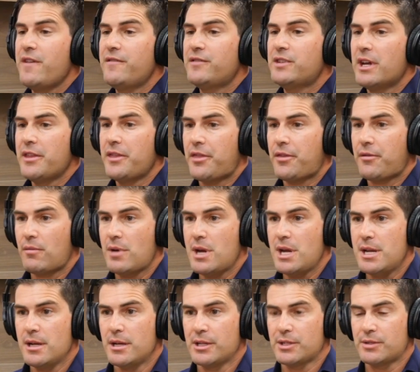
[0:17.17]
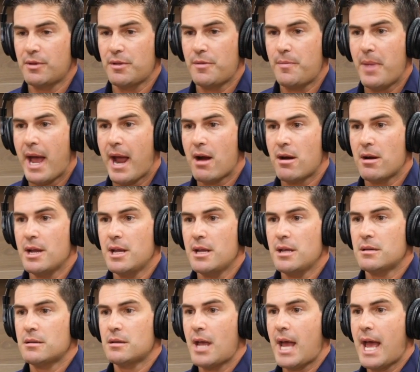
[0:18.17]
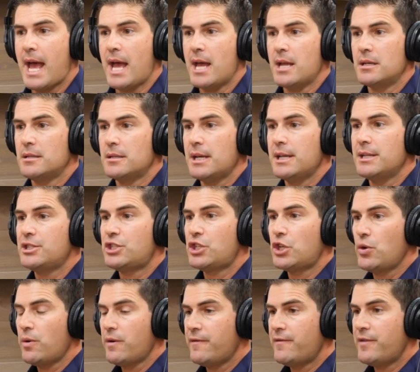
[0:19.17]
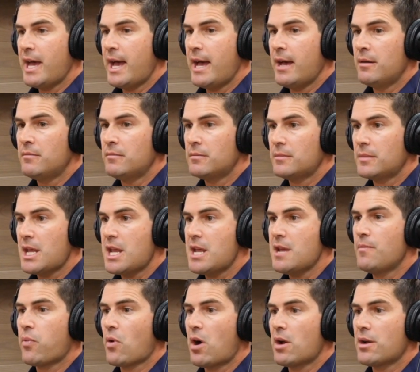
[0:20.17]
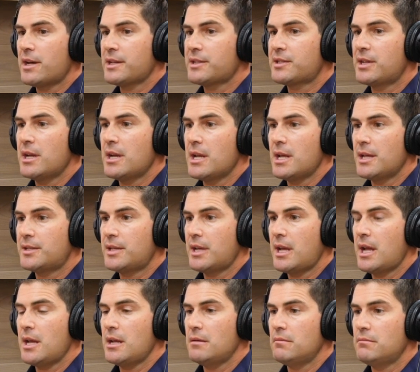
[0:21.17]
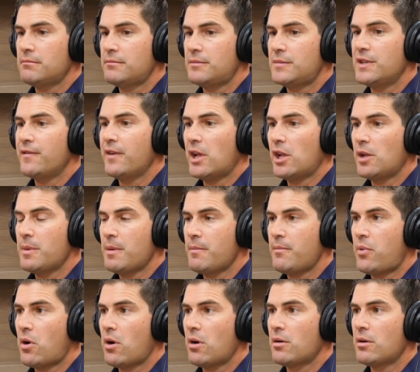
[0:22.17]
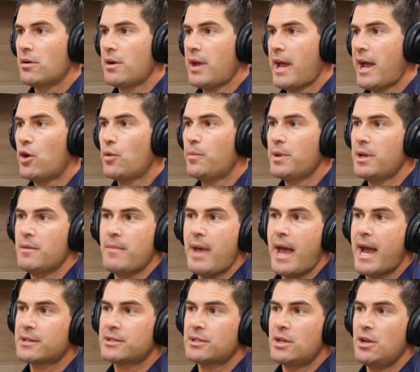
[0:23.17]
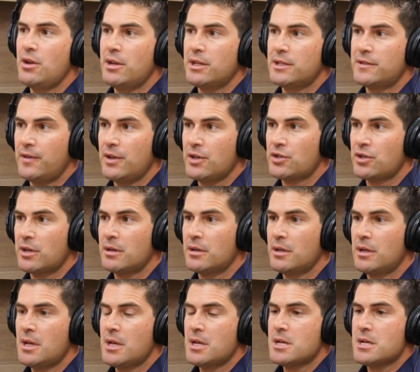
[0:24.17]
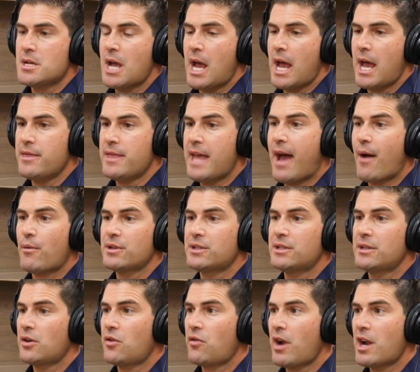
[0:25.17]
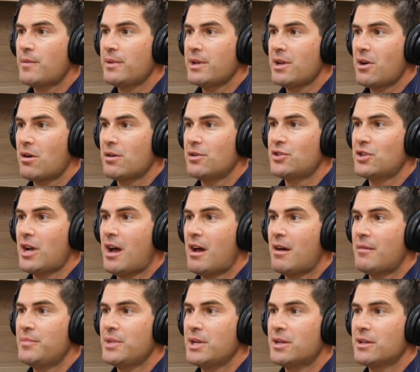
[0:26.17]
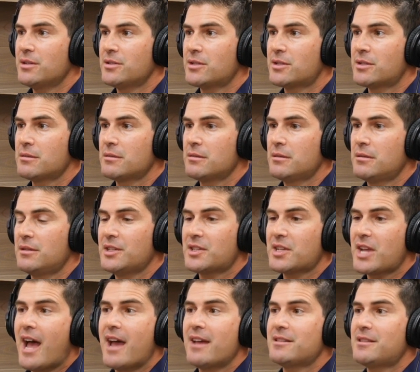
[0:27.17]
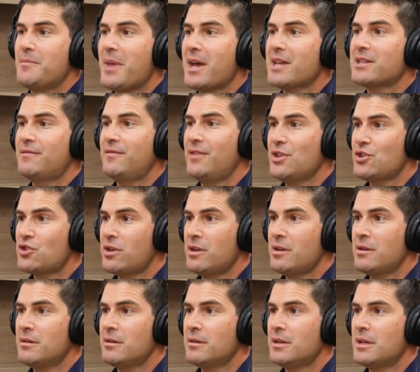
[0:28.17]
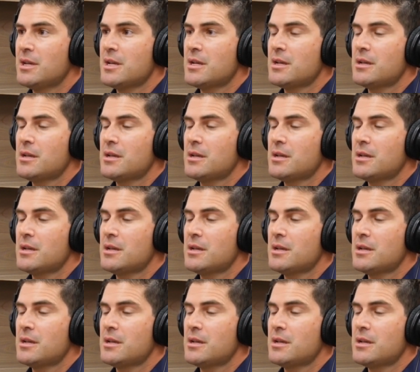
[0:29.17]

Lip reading: we've done 3 deals with Barry, and in 2 of them, he brought us in as a development partner to help him execute his vision. And that was an incredibly hard job because this guy has the best vision